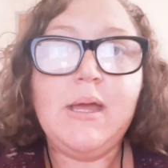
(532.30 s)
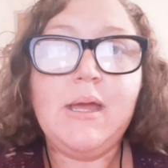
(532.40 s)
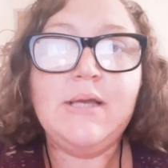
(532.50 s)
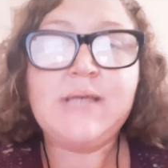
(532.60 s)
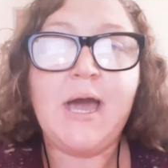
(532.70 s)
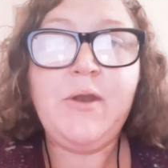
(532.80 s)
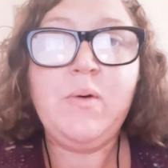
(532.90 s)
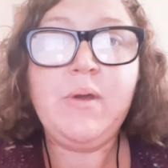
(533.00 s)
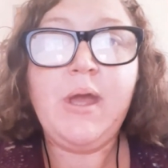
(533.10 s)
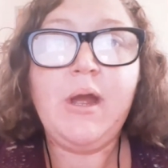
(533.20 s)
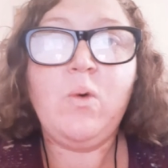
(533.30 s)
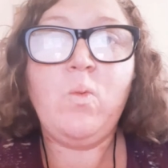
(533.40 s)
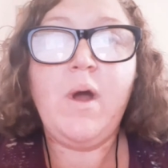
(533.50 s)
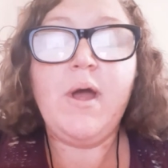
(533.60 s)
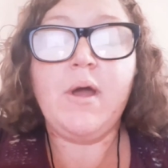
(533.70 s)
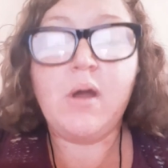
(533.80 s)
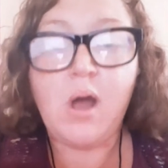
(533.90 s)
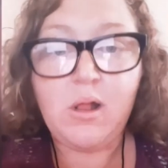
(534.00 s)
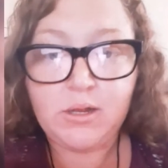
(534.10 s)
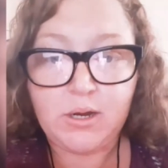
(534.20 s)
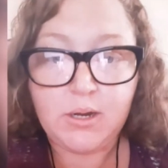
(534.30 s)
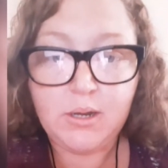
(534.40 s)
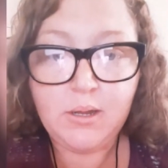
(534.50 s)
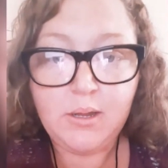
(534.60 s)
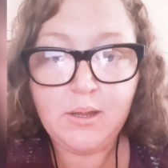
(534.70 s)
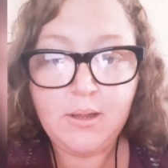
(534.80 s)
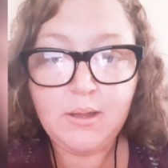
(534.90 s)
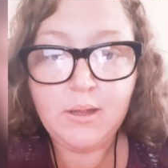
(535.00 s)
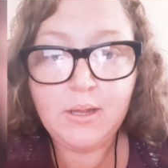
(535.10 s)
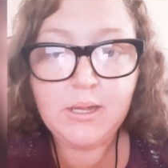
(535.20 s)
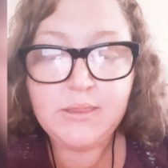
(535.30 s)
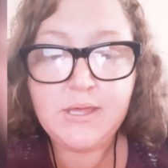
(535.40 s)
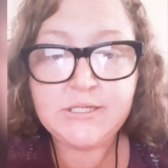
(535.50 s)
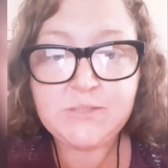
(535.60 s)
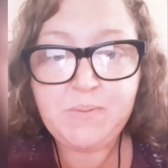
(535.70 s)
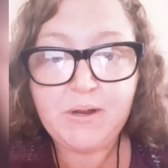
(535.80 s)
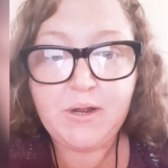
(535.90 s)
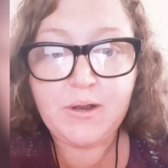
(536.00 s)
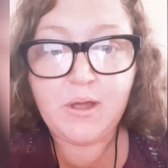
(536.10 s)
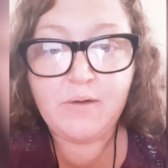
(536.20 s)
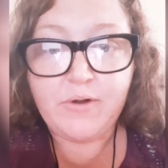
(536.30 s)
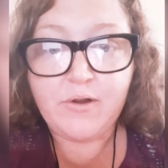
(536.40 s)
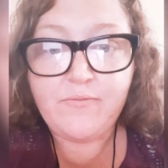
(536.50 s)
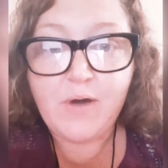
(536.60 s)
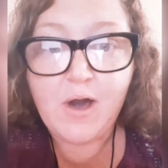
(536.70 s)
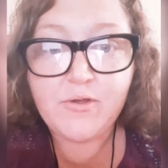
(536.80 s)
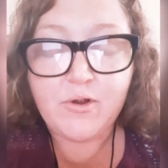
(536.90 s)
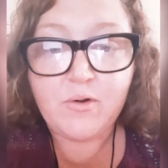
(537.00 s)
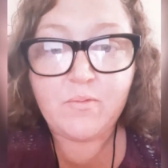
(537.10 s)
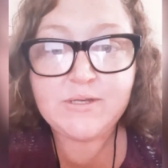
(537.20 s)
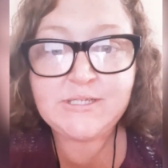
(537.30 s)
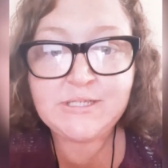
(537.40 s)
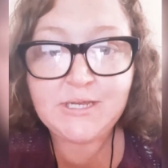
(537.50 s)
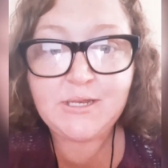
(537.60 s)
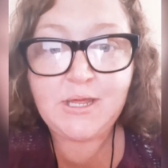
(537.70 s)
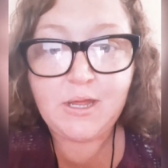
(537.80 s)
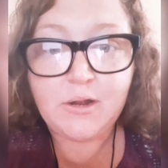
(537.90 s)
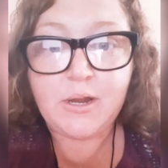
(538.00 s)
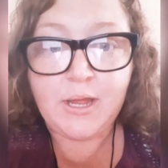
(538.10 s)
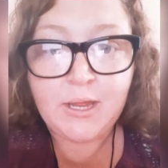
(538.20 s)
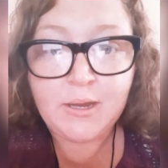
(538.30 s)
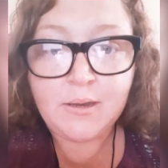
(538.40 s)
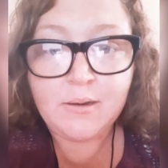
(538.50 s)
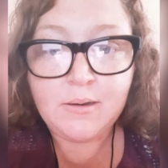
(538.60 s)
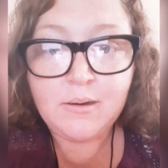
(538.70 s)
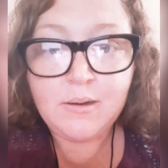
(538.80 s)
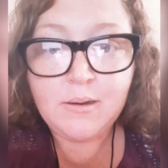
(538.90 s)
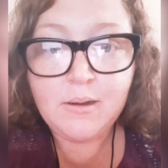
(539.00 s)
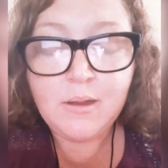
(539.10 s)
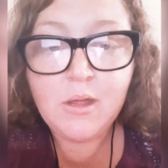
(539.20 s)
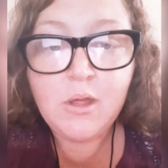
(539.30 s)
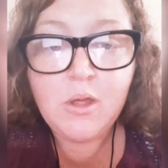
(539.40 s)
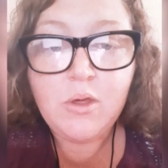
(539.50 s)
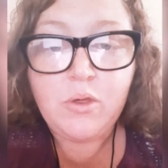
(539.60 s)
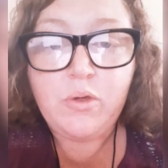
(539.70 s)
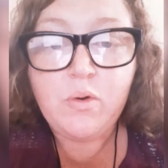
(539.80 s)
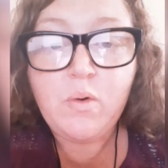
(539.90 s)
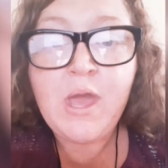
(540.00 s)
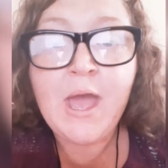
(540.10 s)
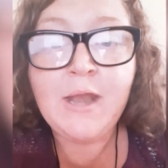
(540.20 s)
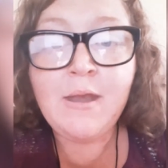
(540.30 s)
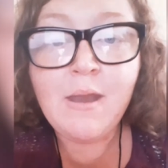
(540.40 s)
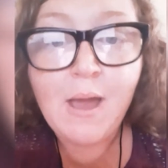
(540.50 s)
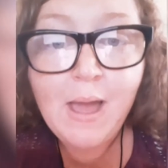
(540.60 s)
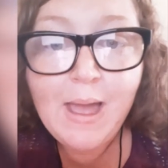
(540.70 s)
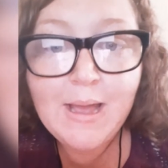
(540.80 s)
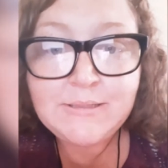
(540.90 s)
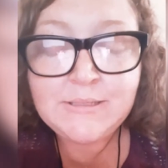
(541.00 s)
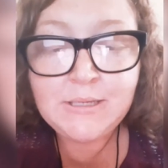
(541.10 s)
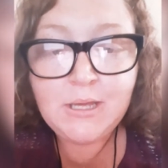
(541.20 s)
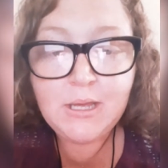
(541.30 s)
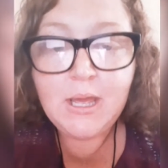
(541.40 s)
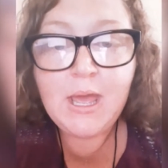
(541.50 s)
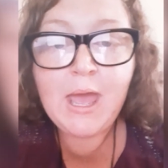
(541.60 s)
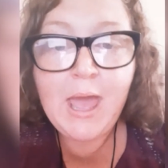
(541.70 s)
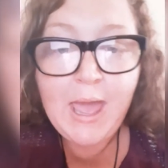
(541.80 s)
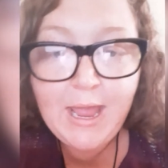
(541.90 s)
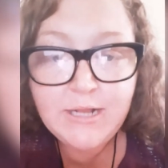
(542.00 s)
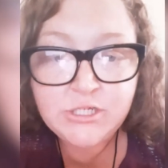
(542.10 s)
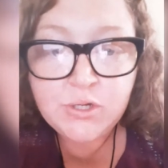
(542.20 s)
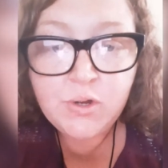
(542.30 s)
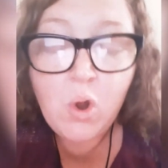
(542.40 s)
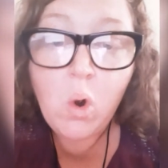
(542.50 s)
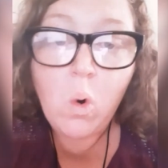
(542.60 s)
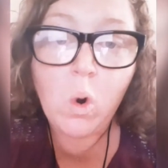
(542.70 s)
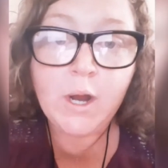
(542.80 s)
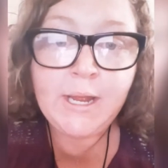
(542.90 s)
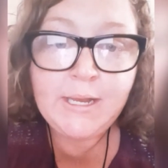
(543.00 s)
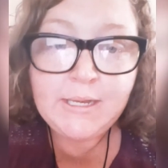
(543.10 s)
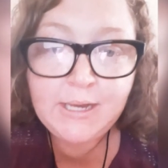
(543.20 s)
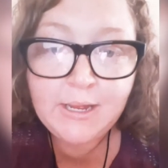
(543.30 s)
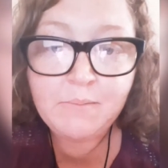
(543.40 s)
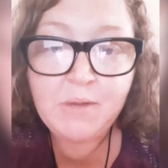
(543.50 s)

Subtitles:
is I don't care what color the spirit of our Father was sent here in. You cannot hate or condemn